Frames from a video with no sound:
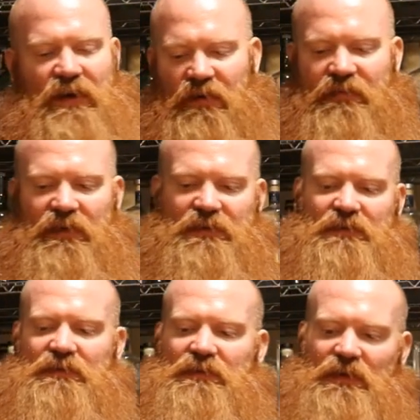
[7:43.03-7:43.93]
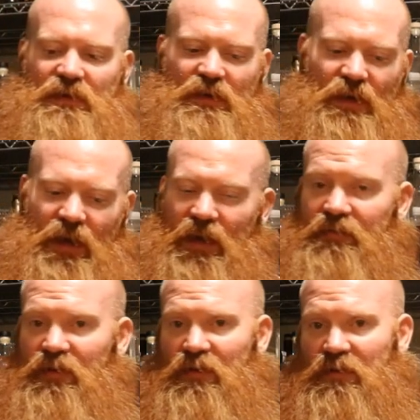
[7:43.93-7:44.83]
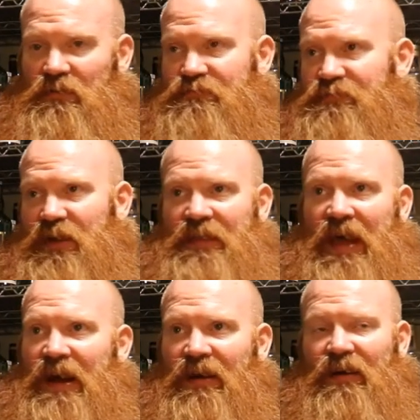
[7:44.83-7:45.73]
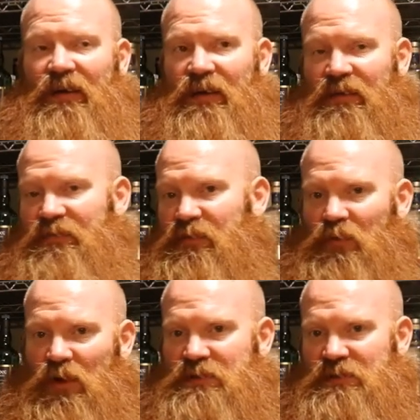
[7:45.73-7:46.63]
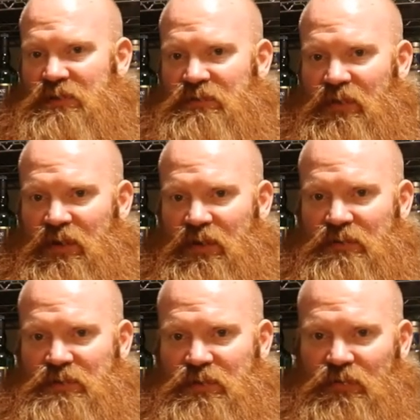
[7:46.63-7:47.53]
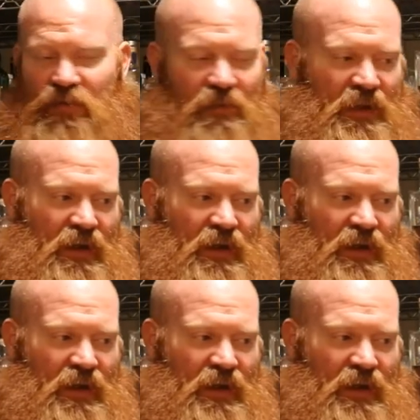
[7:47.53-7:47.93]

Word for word: of this. And if you're in that area, if you're watching these videos and you're from the